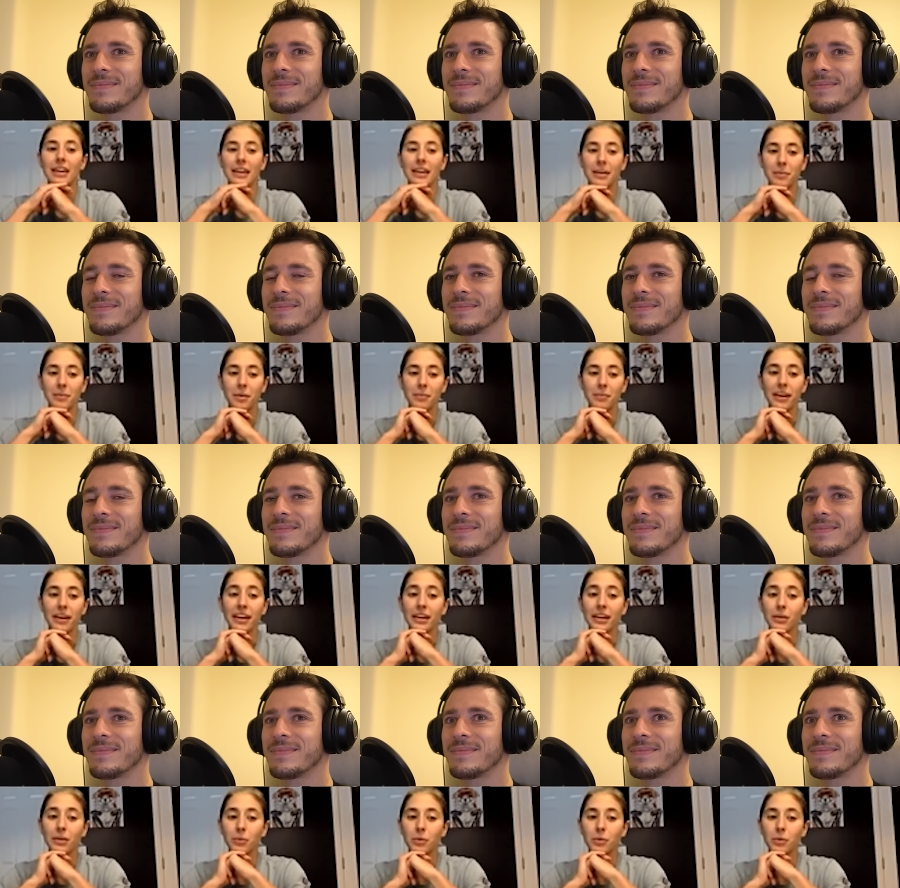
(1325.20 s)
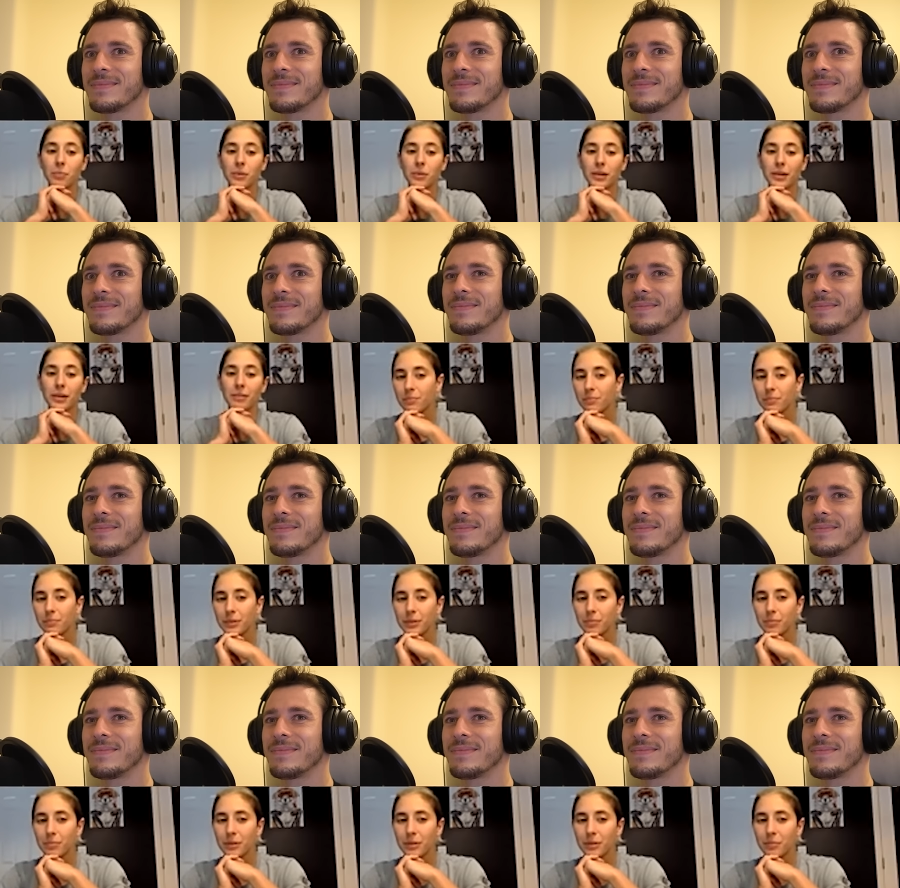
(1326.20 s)
Speaker 1: MMA would be, be,
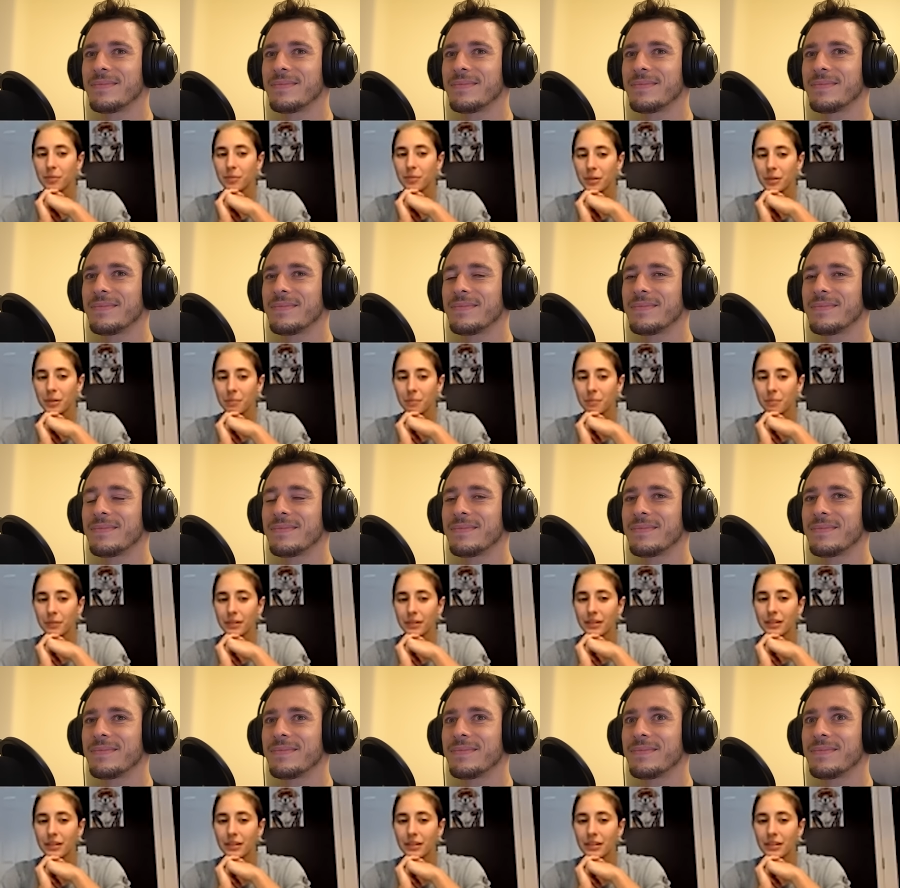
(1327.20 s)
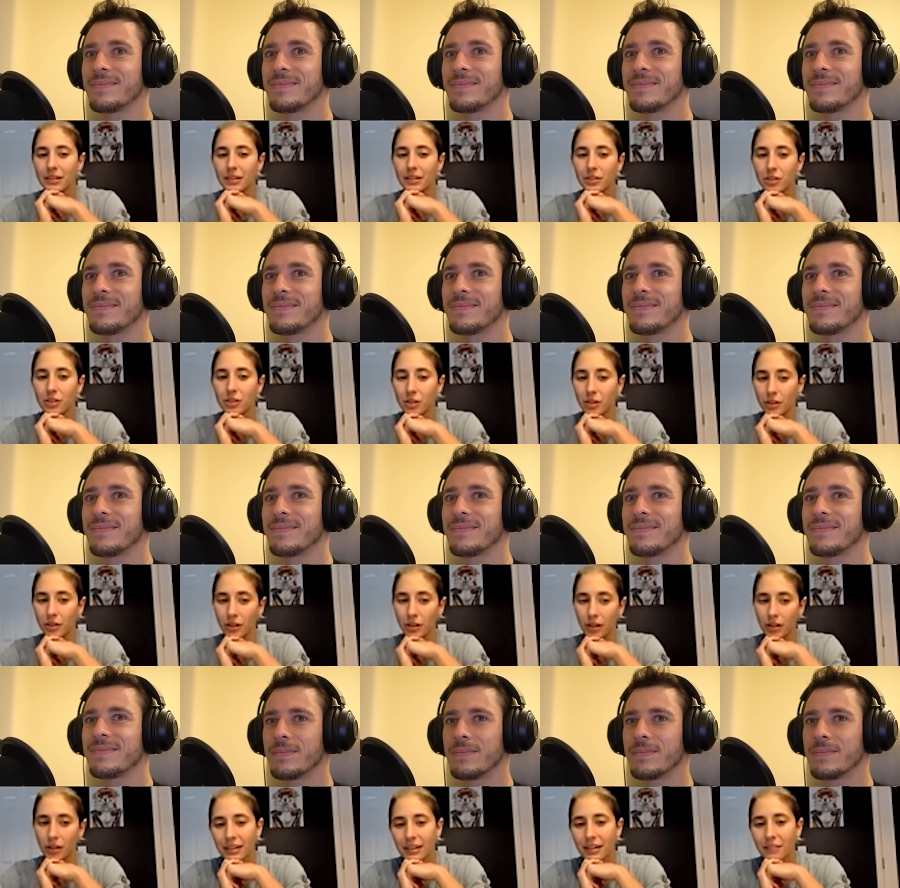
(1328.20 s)
be a pretty big uh, turnoff.